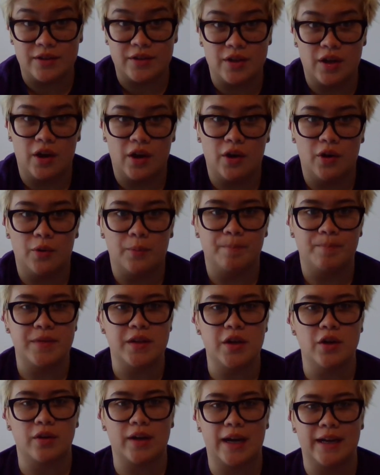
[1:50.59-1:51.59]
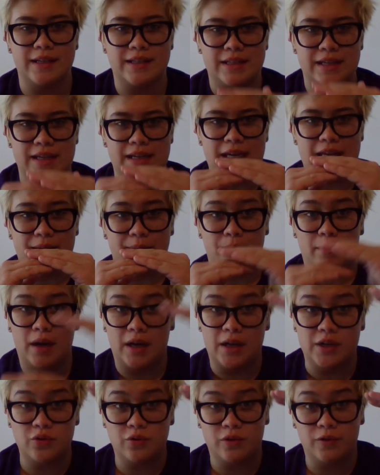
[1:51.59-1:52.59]
So you'll kind of see in the
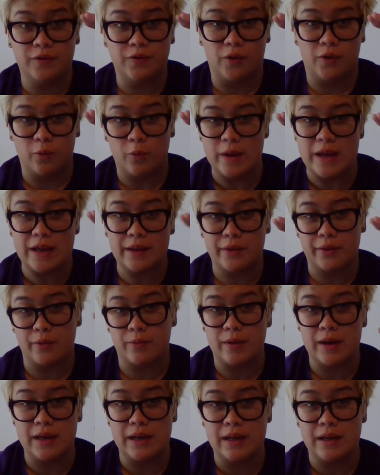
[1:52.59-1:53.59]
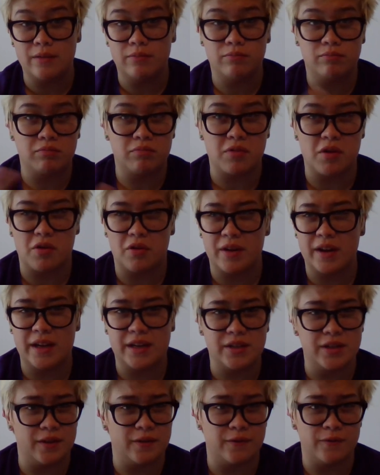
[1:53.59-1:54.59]
module for week
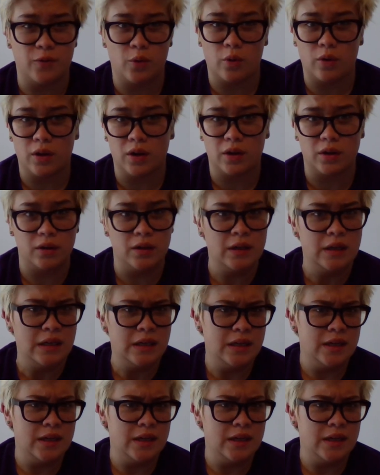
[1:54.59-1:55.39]
3:30 to 4:5,